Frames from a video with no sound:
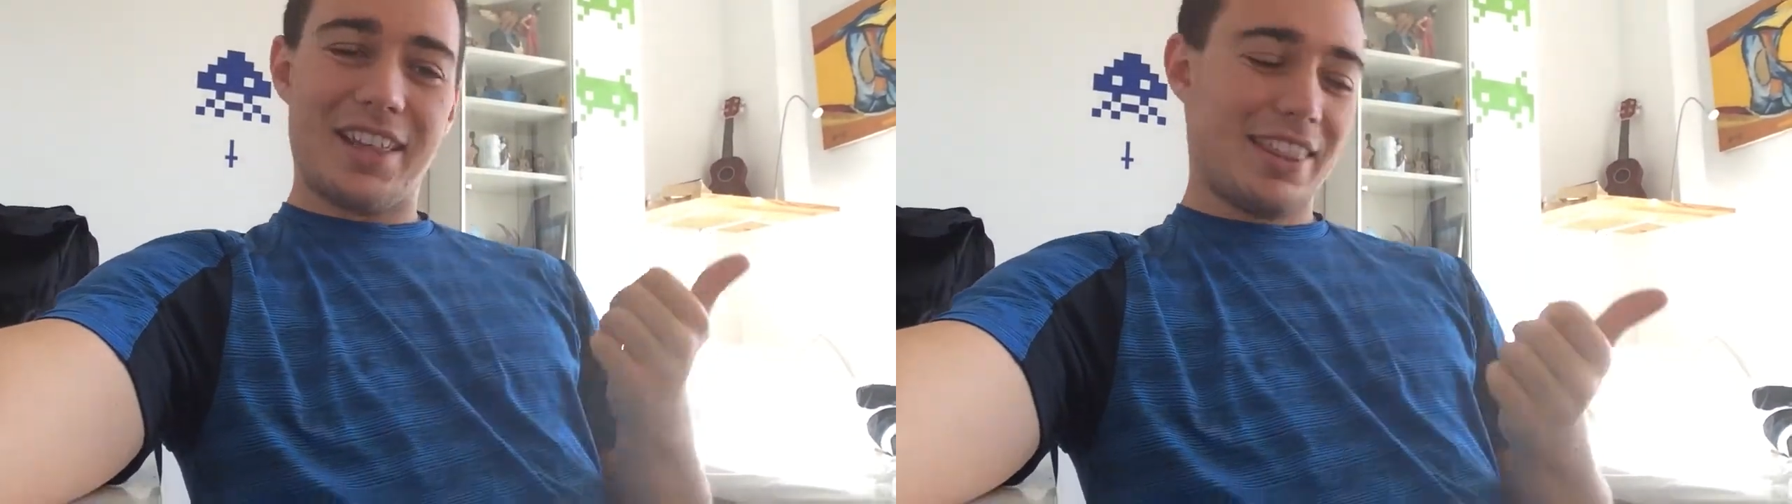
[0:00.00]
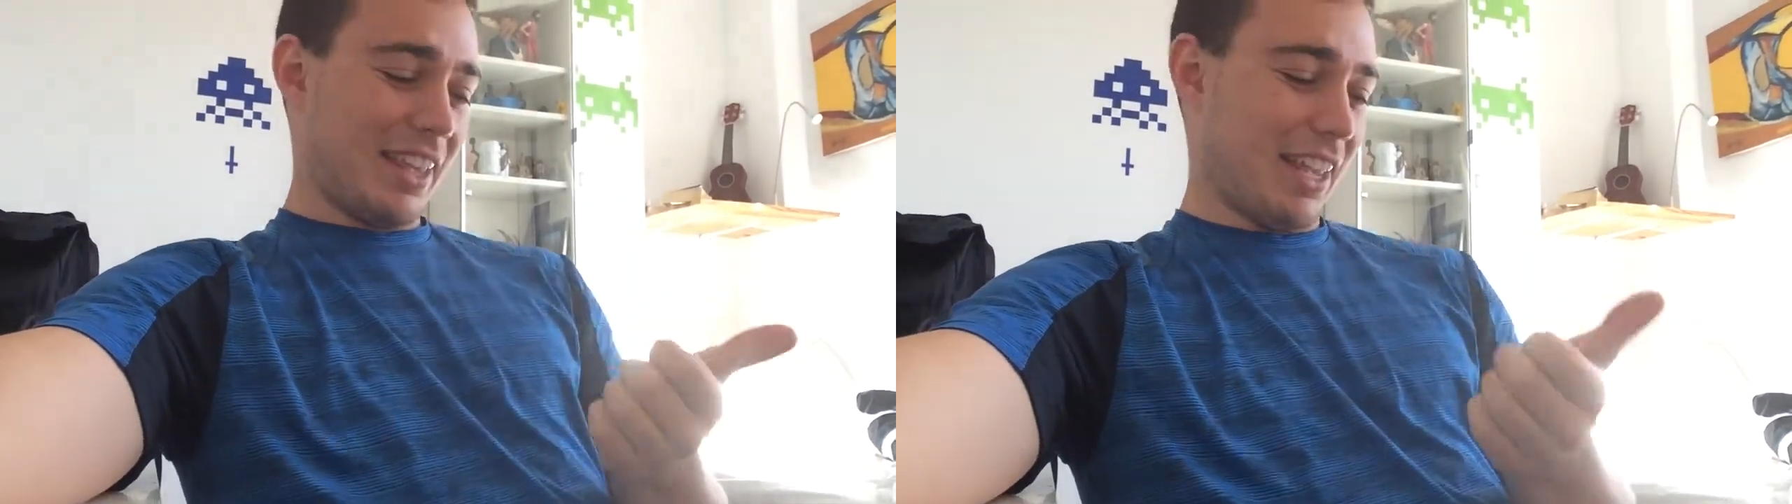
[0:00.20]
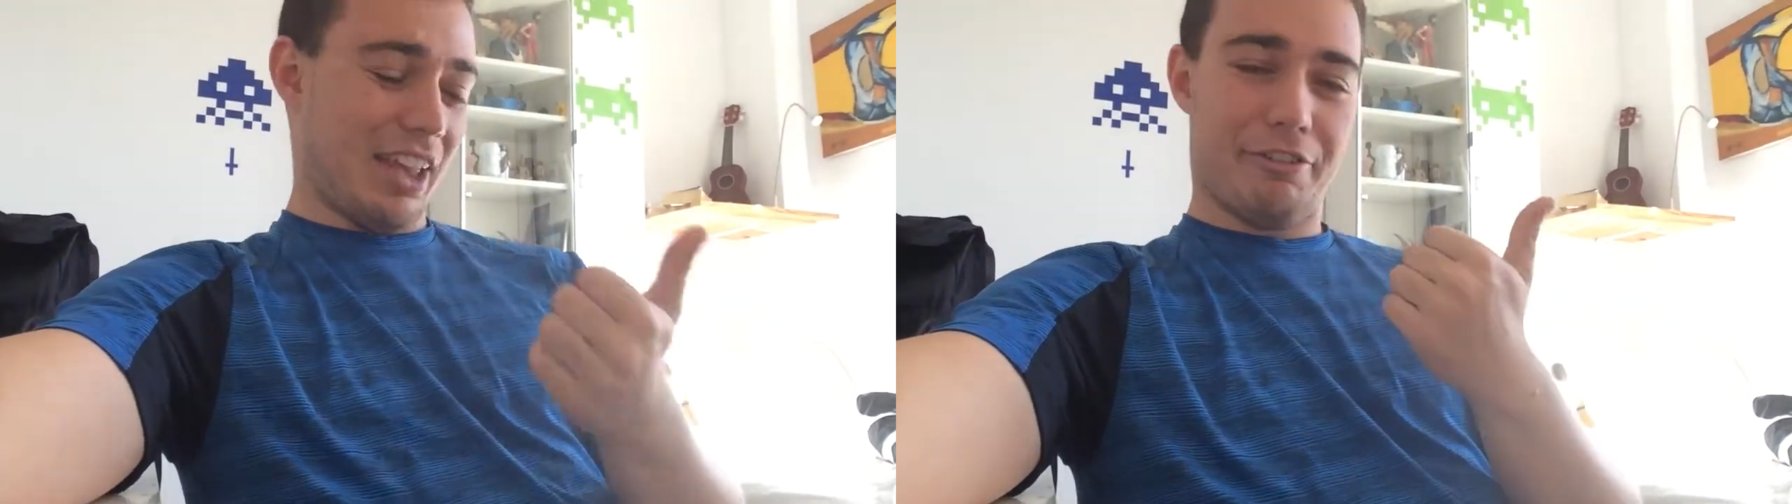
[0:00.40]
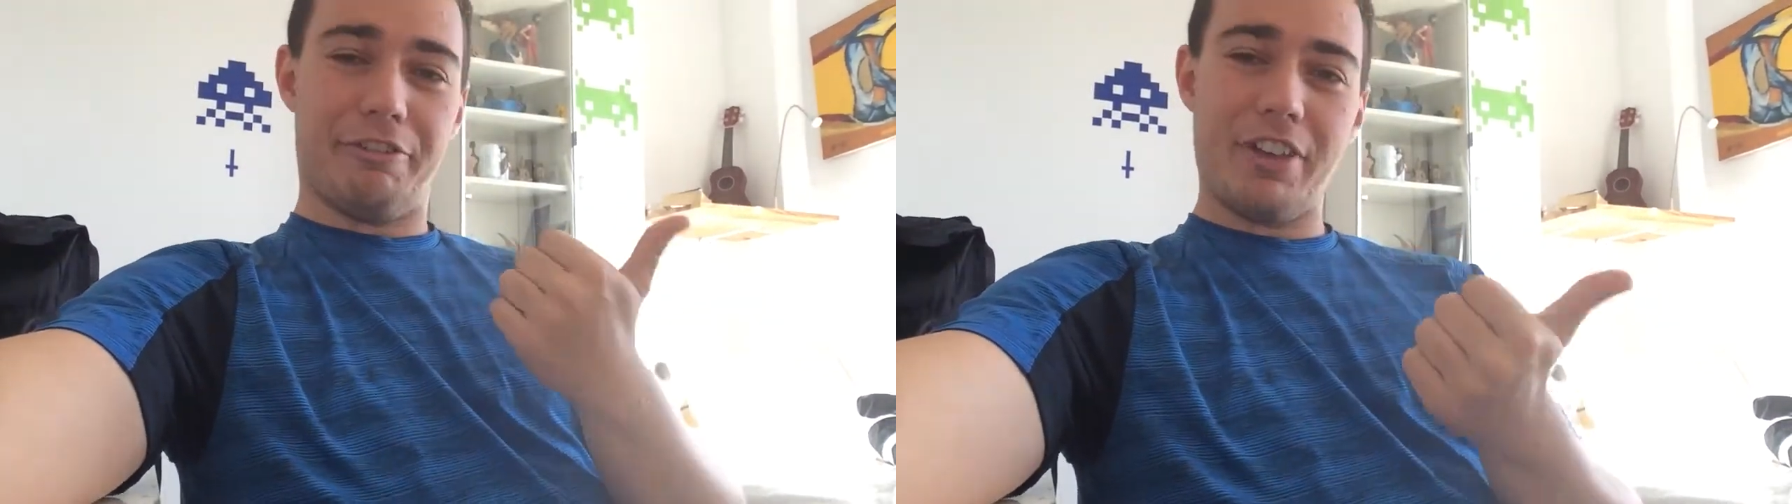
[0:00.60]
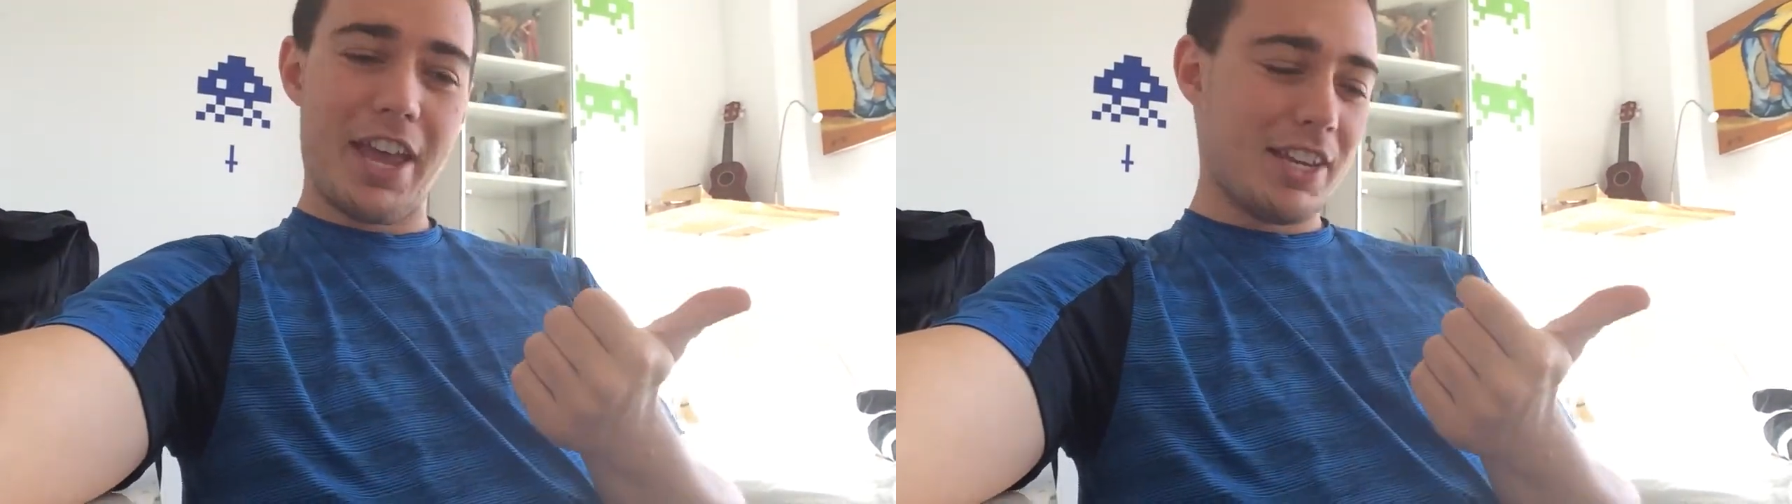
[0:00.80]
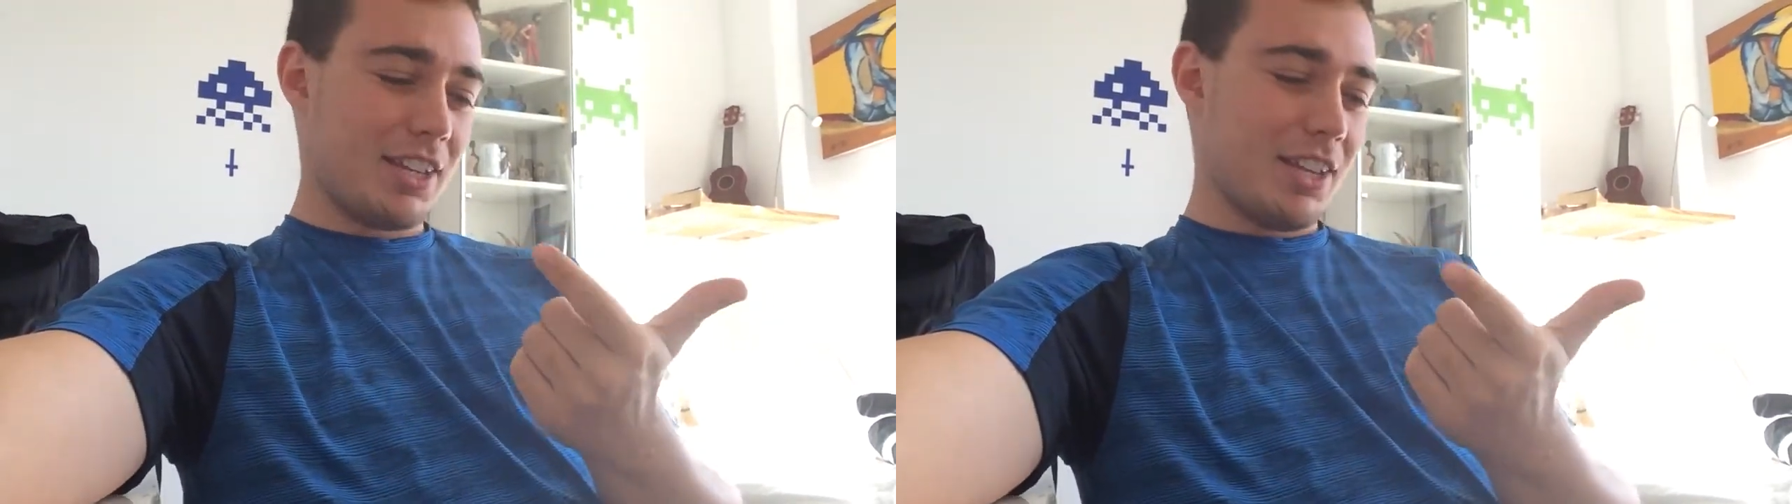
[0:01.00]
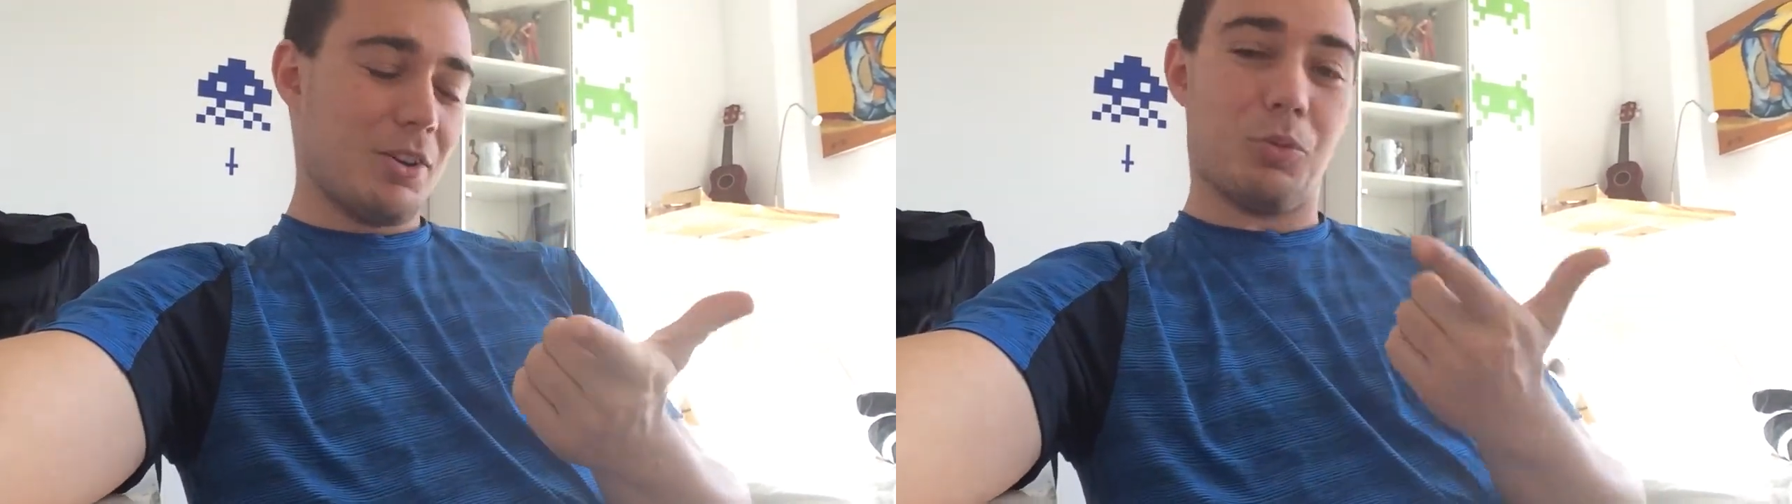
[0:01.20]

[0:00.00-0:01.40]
They get fed,